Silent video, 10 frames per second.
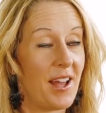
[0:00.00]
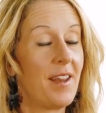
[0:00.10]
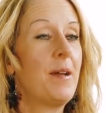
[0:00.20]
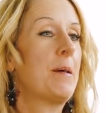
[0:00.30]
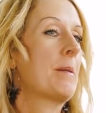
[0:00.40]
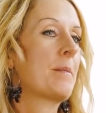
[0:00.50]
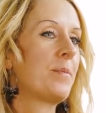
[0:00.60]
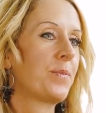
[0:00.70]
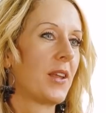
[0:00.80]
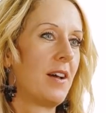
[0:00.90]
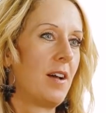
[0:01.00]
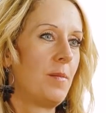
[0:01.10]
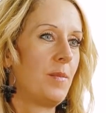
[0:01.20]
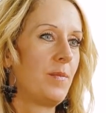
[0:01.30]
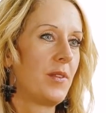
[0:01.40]
but
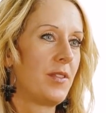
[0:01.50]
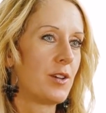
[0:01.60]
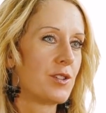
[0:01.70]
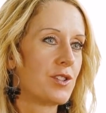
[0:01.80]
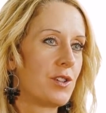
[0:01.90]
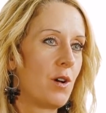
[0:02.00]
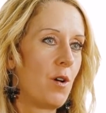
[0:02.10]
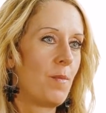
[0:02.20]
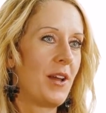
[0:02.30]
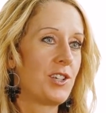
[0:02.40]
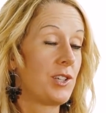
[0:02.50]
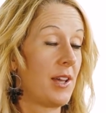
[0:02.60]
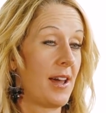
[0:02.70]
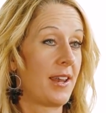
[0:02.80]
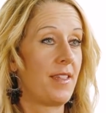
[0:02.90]
there's so much
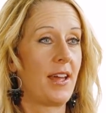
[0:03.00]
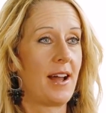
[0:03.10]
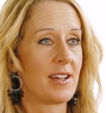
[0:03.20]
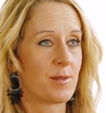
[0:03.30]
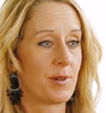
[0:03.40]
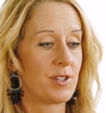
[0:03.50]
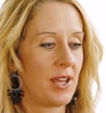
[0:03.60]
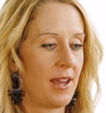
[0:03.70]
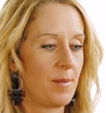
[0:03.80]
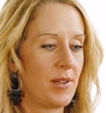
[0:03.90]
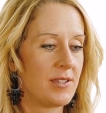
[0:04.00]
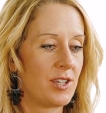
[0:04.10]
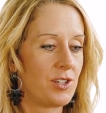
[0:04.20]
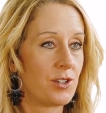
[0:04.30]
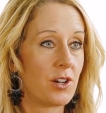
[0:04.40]
data that aspartame
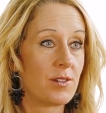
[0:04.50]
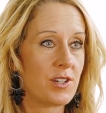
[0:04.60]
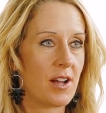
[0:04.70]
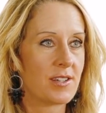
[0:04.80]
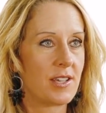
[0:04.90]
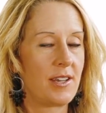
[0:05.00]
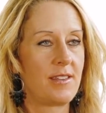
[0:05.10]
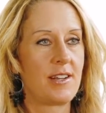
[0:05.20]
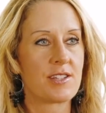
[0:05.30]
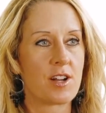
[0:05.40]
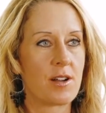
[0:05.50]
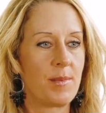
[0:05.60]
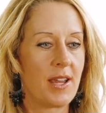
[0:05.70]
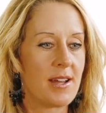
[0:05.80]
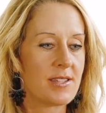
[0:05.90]
is a neurotoxin and that it's
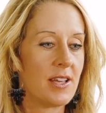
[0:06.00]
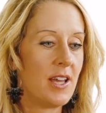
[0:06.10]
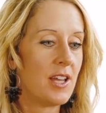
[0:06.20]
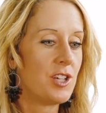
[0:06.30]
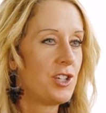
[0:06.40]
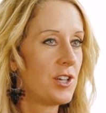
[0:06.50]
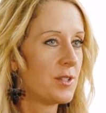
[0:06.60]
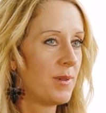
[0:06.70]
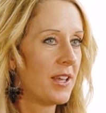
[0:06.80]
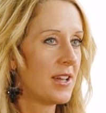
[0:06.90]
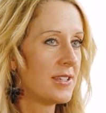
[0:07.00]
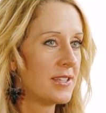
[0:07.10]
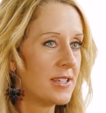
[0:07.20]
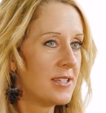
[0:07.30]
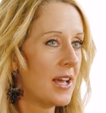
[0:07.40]
harming us. Just because
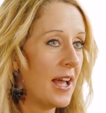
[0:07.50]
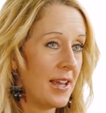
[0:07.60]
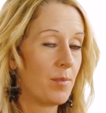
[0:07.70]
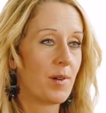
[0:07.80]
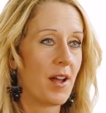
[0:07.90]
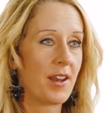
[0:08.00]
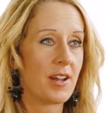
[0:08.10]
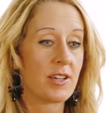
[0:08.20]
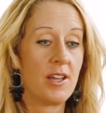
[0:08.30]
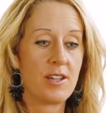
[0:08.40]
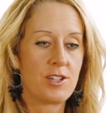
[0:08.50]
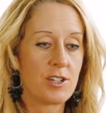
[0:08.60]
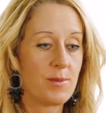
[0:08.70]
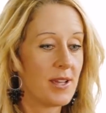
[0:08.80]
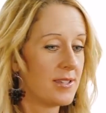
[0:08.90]
it's a diet product,
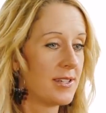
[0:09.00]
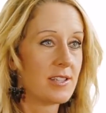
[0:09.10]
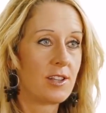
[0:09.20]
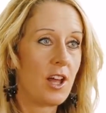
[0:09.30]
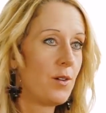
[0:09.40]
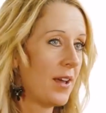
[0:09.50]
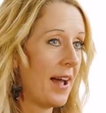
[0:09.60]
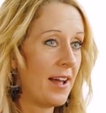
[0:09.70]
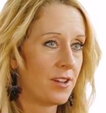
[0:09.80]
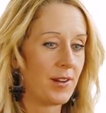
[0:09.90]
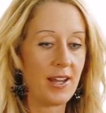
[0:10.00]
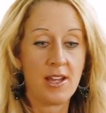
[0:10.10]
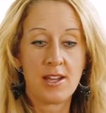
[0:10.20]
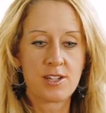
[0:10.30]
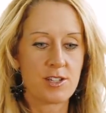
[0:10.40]
just because it's low
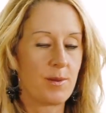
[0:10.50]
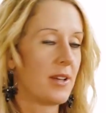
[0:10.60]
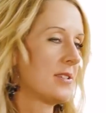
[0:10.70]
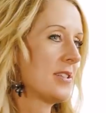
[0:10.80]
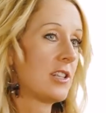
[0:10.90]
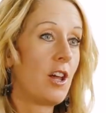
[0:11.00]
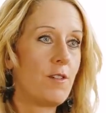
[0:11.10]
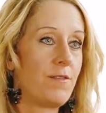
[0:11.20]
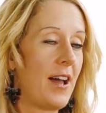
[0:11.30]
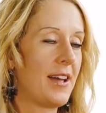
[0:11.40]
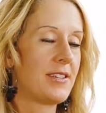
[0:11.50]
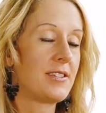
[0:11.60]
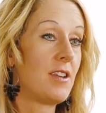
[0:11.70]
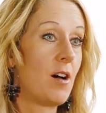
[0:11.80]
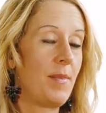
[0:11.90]
calorie, just because it's low fat
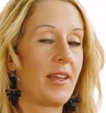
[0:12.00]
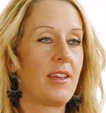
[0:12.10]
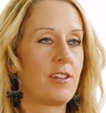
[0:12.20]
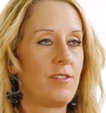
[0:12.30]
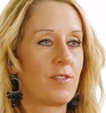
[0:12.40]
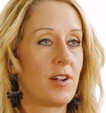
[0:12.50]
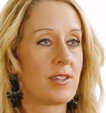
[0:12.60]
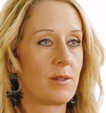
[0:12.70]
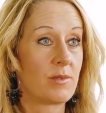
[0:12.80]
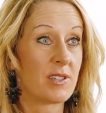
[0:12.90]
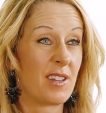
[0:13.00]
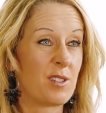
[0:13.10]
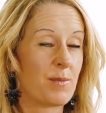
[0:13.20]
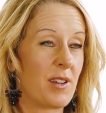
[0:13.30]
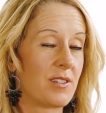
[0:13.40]
does not make it good for us. Almost
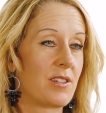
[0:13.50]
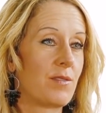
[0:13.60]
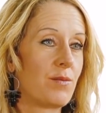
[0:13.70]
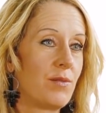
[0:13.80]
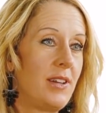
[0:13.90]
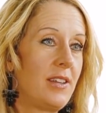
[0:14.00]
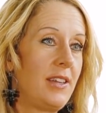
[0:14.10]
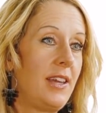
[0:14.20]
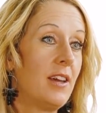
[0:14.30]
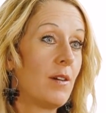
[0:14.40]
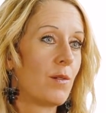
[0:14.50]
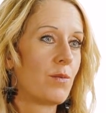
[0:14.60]
all those products are really,